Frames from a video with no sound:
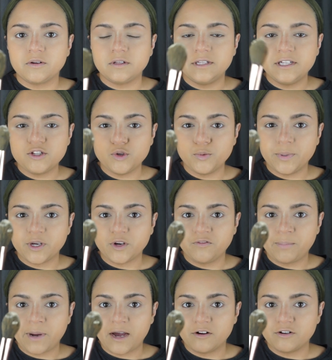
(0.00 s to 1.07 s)
little bit
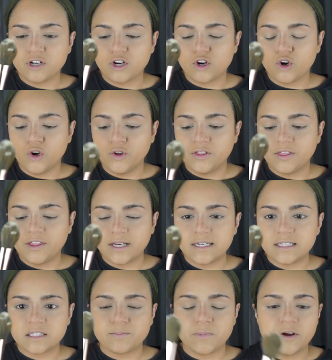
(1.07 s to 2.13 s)
of powder on
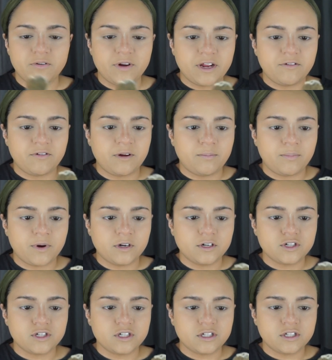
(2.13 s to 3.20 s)
It's My Ray Ray
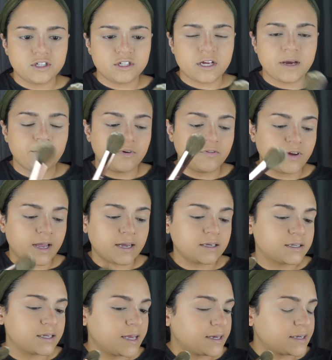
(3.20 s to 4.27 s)
brush, just tap off
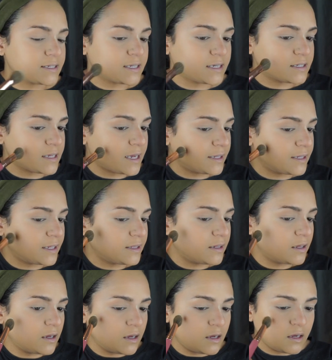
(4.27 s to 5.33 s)
excess, and then
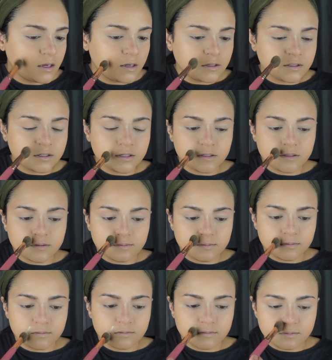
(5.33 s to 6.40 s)
just
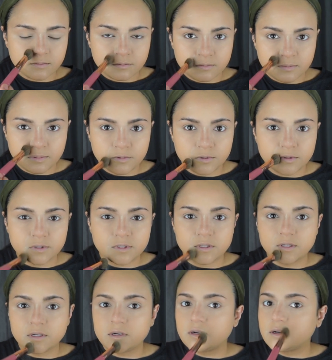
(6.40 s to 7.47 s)
put
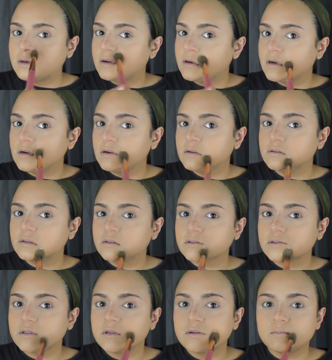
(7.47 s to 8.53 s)
it around
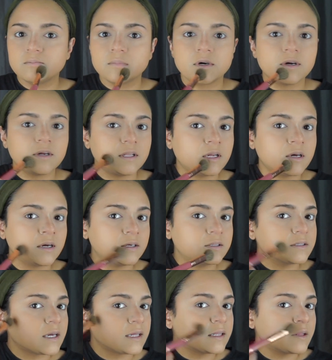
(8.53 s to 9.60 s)
my
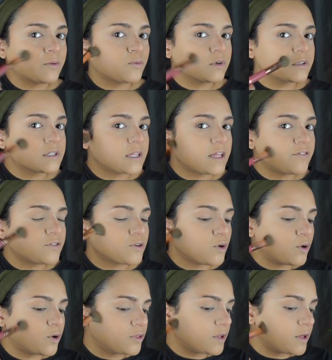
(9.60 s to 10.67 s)
line, and then what's left
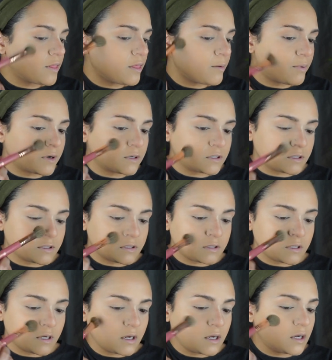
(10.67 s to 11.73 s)
on the brush,
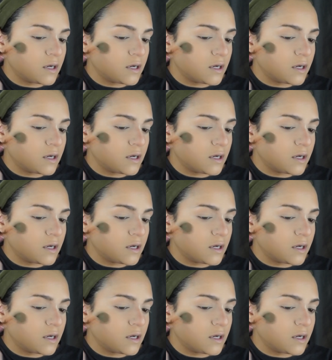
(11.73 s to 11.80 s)
just